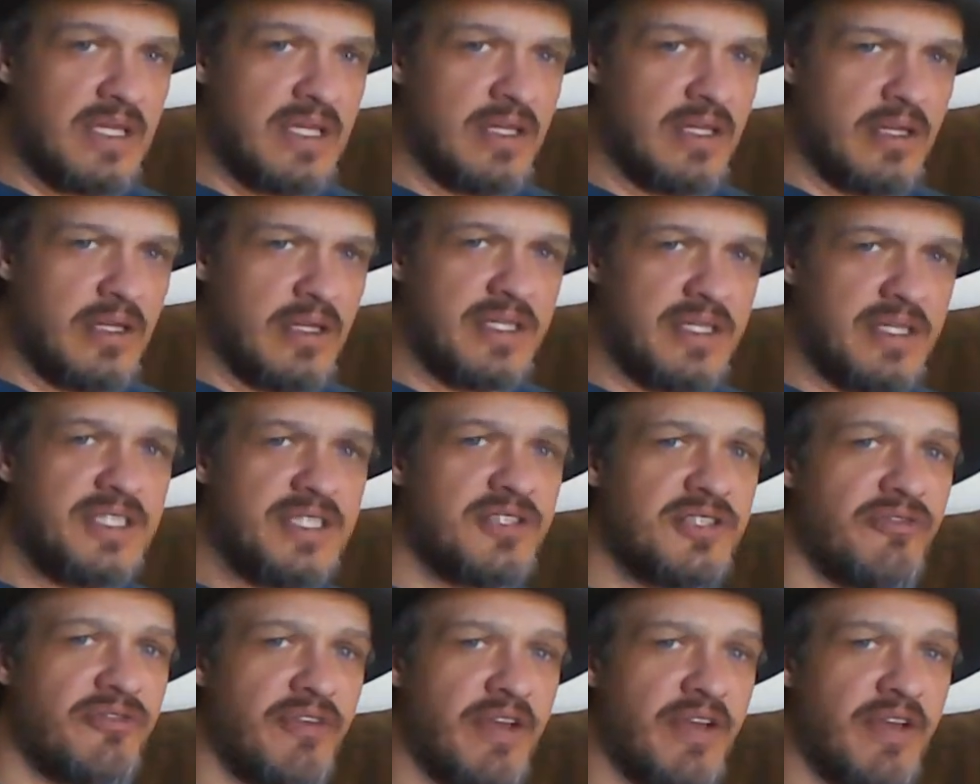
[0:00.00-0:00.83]
the
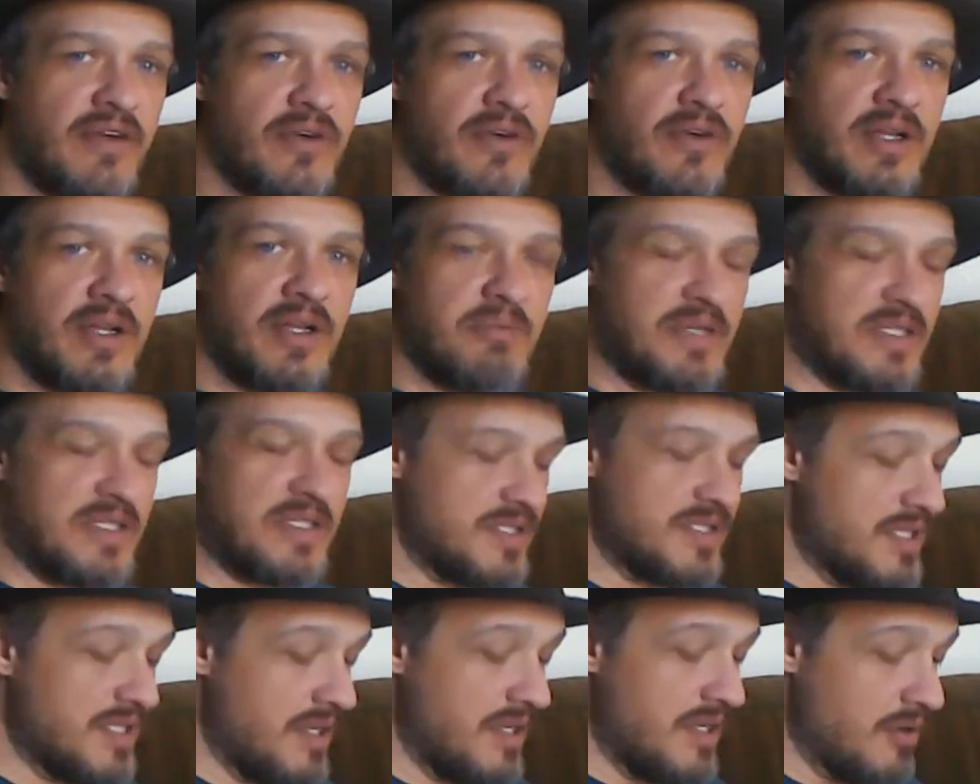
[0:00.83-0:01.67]
least favorite
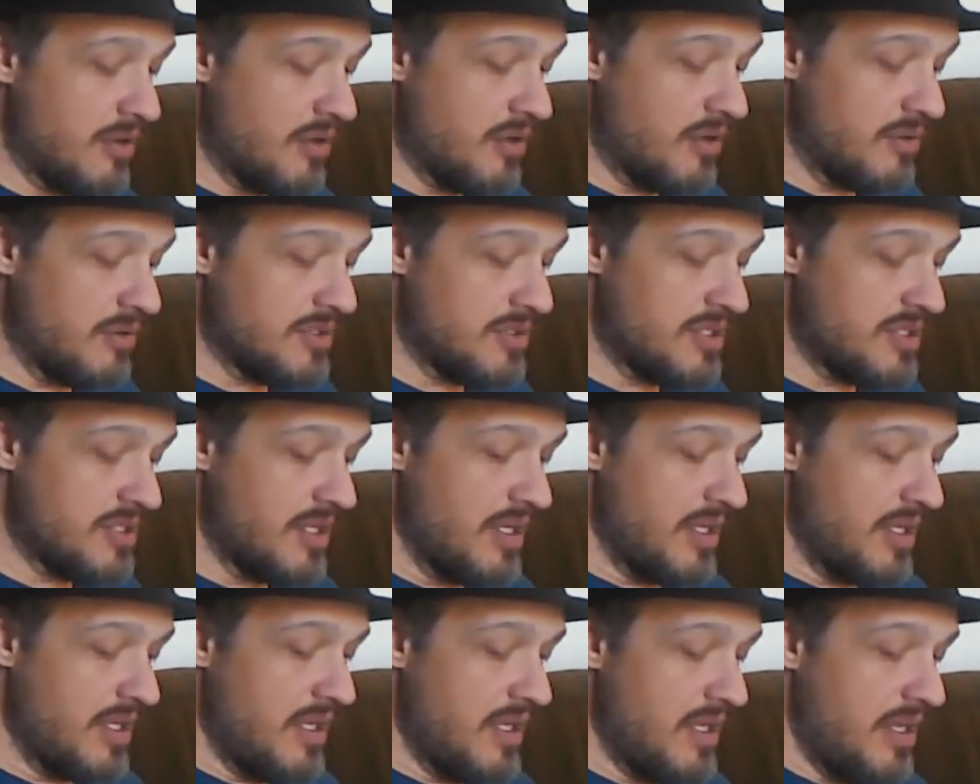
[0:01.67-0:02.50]
amidst the heroes,
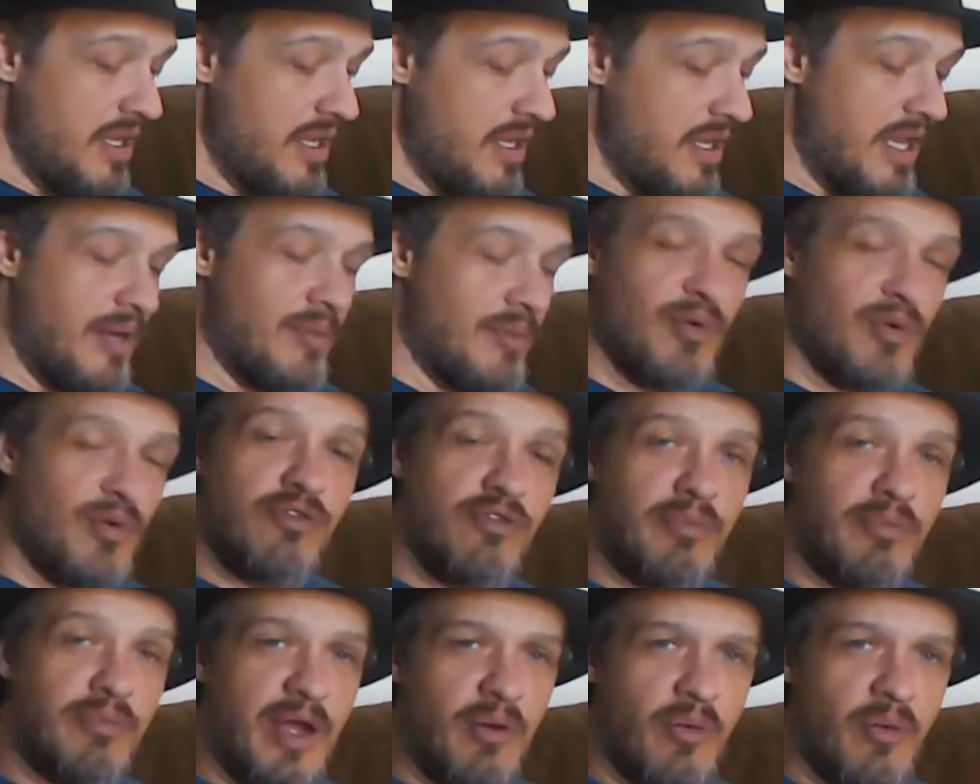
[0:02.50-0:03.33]
and
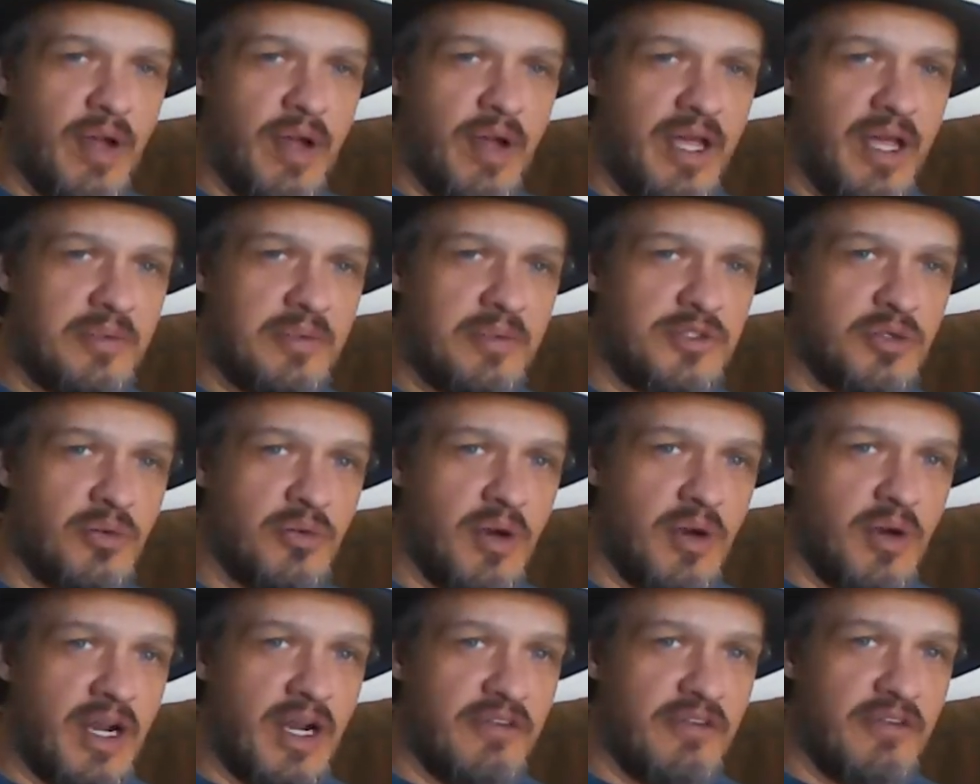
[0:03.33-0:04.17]
move my way up to
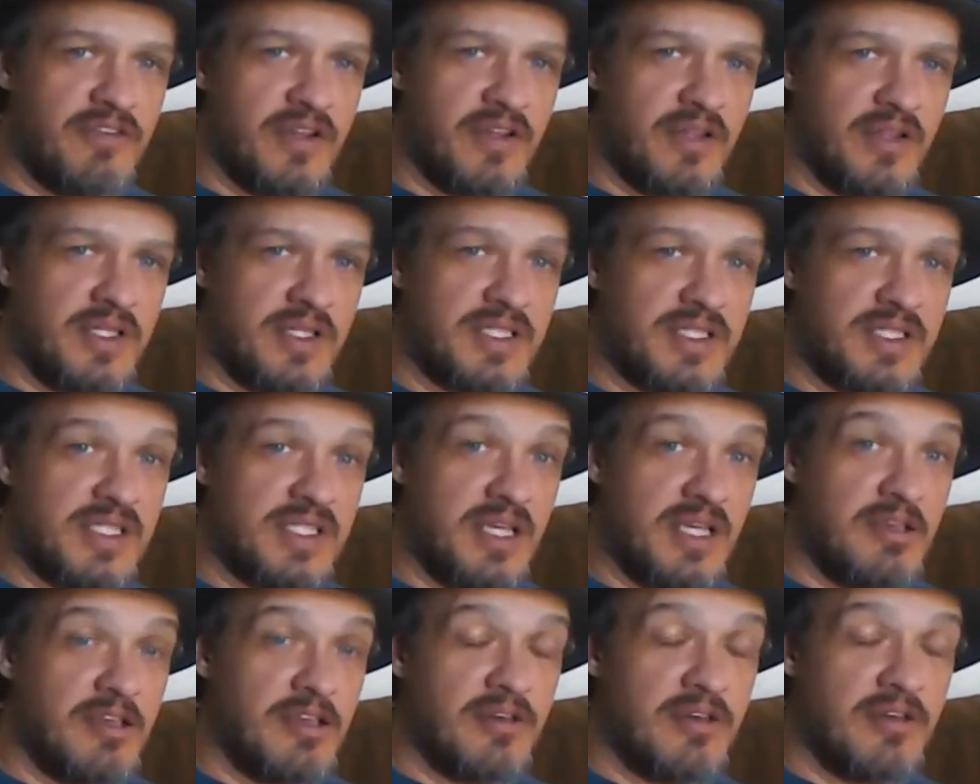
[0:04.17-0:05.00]
what I feel is
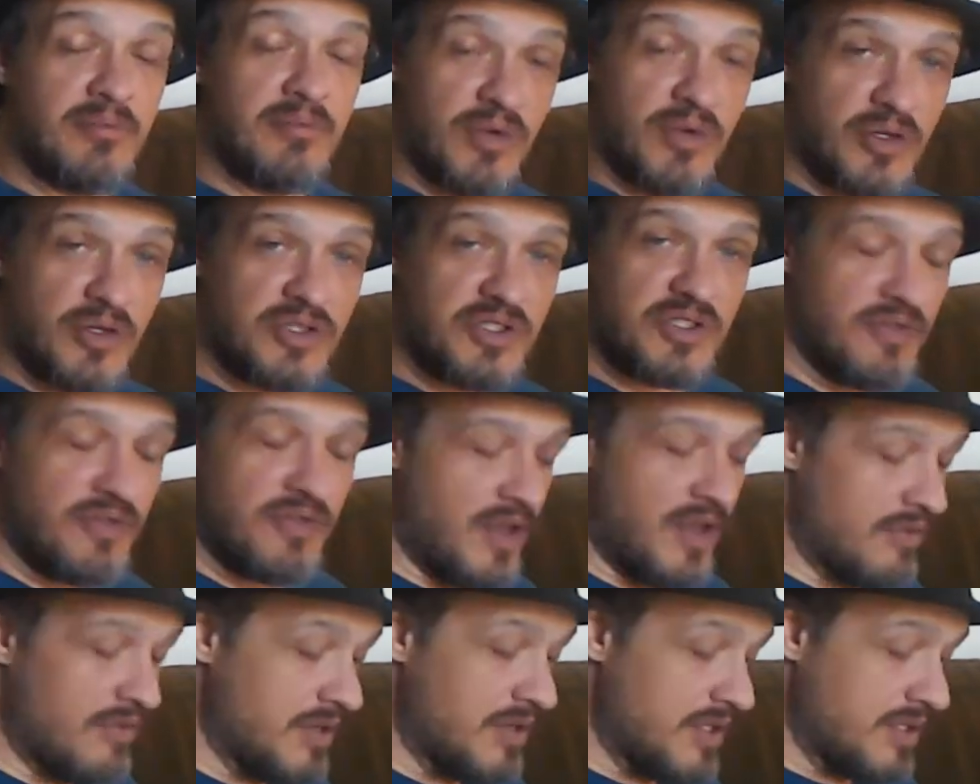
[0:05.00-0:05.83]
the most
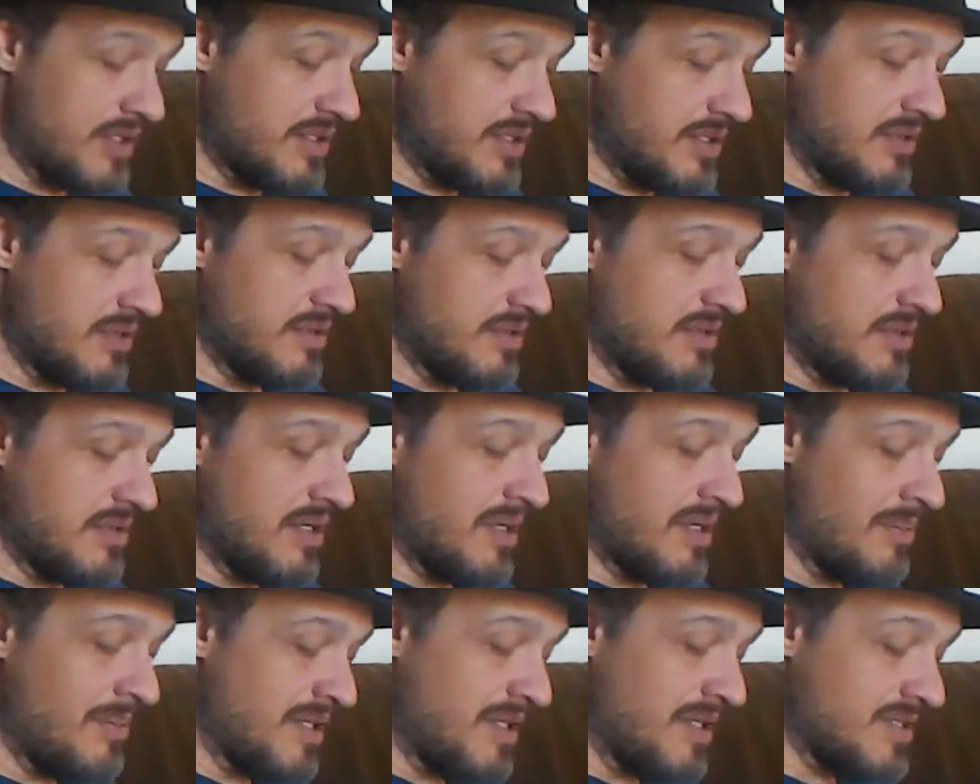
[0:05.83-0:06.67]
favorite
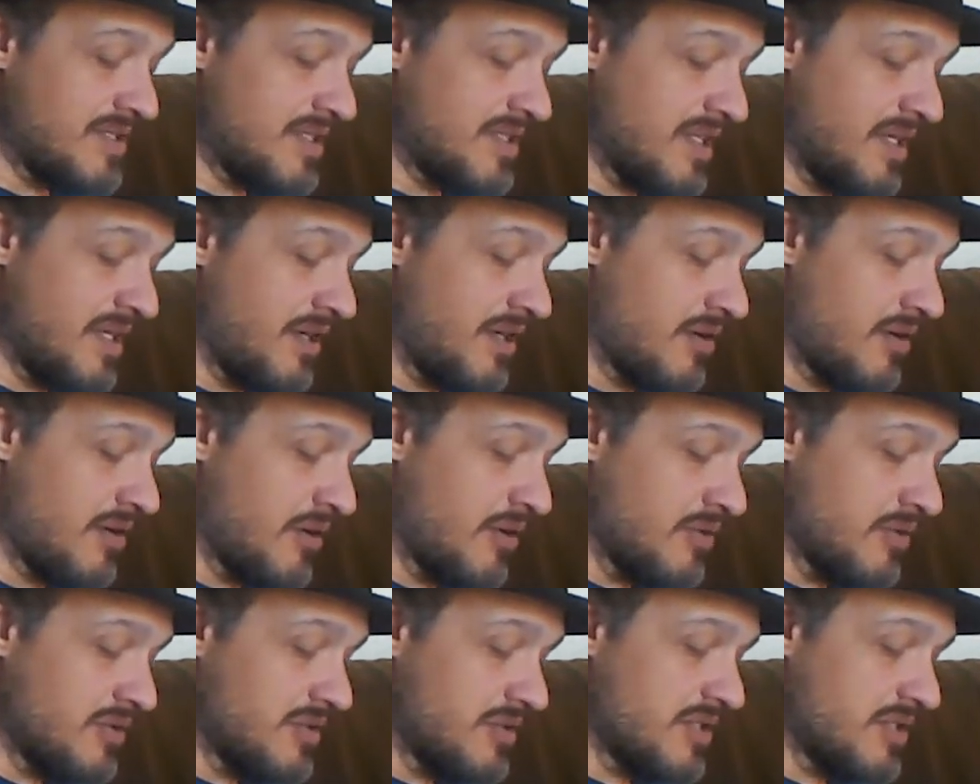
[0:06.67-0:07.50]
amidst the
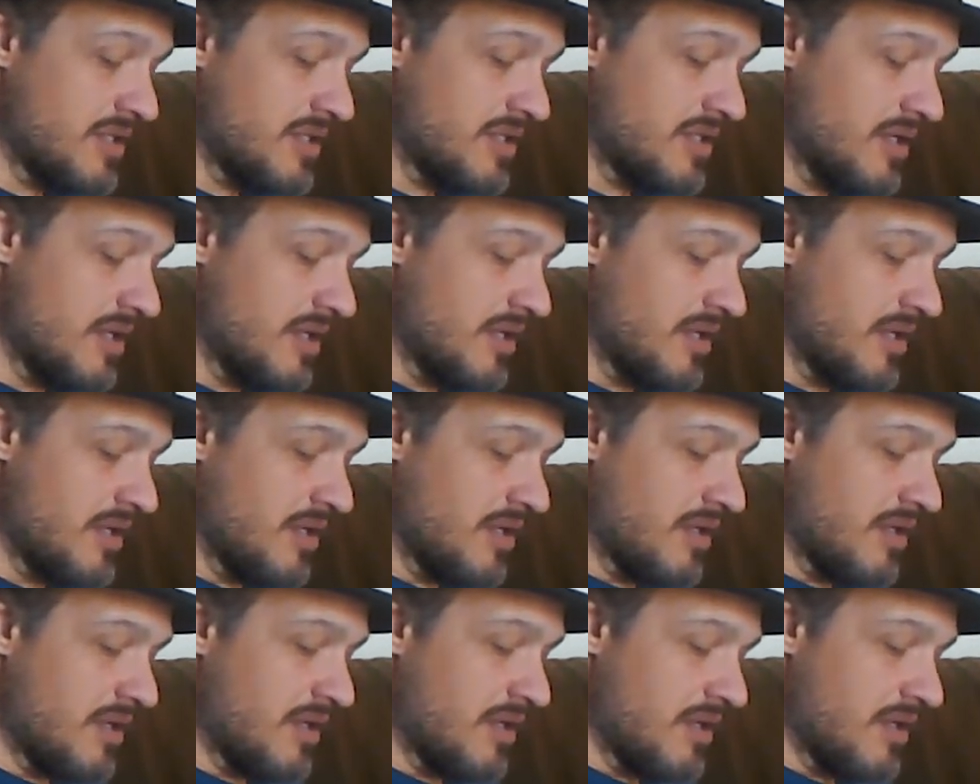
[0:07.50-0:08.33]
heroes.
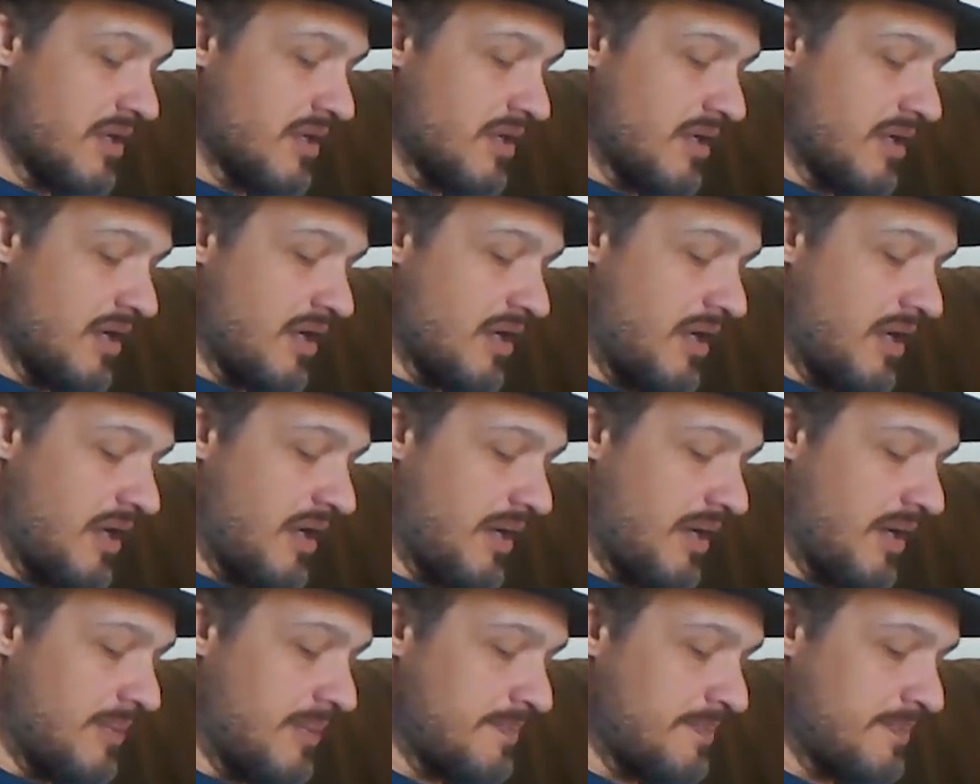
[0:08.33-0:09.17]

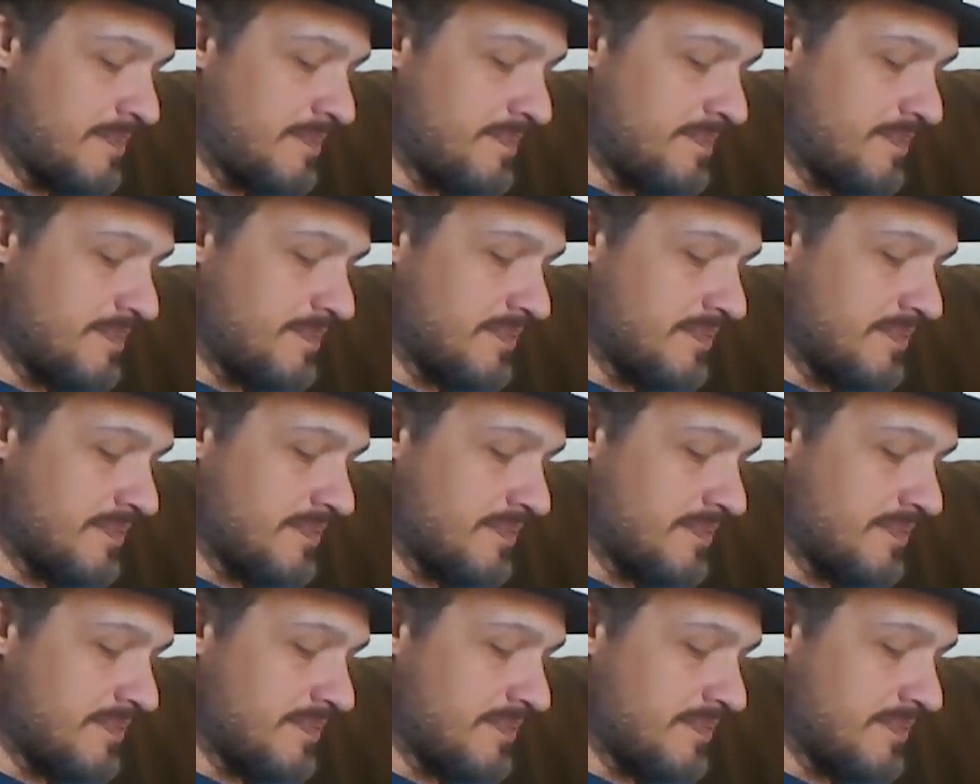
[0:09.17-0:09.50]
And